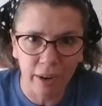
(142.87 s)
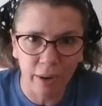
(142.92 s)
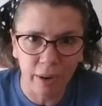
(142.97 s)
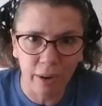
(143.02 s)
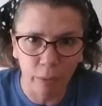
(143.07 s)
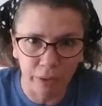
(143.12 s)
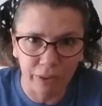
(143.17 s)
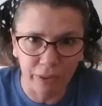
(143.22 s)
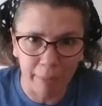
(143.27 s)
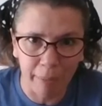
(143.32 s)

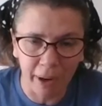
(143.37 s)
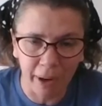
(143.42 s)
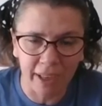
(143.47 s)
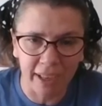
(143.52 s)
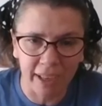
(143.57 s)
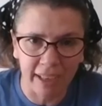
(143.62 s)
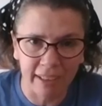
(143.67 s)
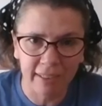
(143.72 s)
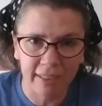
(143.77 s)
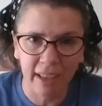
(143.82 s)
We'll tap our
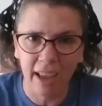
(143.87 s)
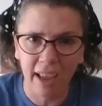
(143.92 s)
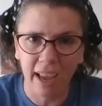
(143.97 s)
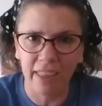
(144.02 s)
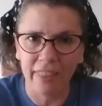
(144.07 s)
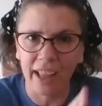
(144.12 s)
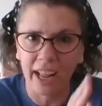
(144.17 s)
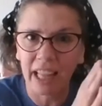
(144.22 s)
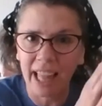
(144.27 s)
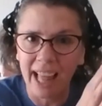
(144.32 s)
knees and
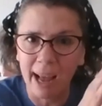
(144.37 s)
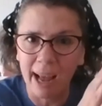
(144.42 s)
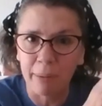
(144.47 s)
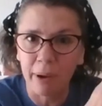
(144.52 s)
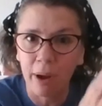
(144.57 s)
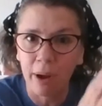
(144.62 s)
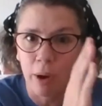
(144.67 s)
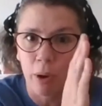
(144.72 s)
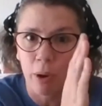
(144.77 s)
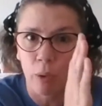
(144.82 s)
then clap,
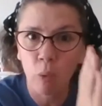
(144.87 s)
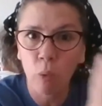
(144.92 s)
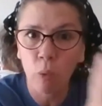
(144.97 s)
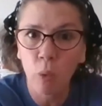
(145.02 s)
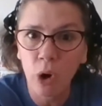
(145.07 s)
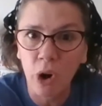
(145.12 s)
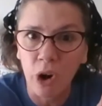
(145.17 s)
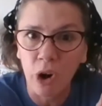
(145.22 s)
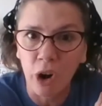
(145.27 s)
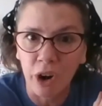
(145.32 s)

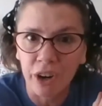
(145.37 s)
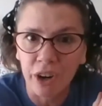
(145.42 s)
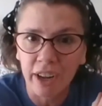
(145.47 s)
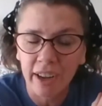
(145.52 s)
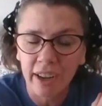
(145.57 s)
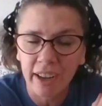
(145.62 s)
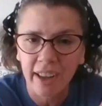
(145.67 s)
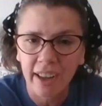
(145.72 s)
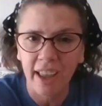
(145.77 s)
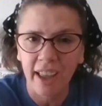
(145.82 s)
word,
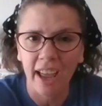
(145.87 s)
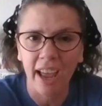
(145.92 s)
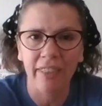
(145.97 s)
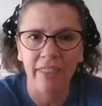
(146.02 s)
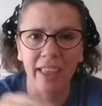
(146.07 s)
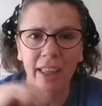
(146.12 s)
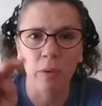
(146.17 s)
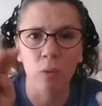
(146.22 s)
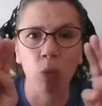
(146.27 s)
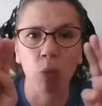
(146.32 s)
and
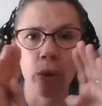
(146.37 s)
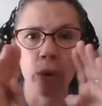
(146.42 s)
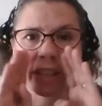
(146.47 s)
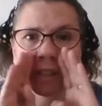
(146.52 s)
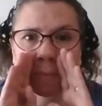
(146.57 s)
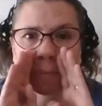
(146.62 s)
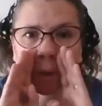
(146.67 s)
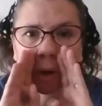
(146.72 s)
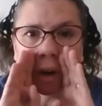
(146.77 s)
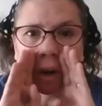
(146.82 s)
then
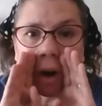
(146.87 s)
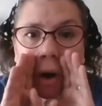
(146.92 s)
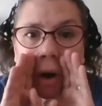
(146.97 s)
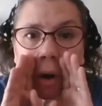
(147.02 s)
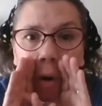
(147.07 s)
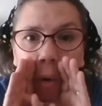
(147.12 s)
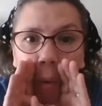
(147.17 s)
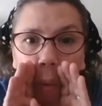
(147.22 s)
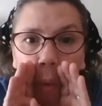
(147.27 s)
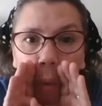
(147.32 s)
whisper,
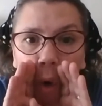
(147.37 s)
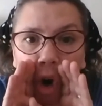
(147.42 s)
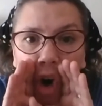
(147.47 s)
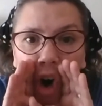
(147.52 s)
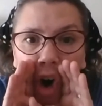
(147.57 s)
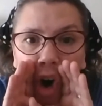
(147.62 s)
word.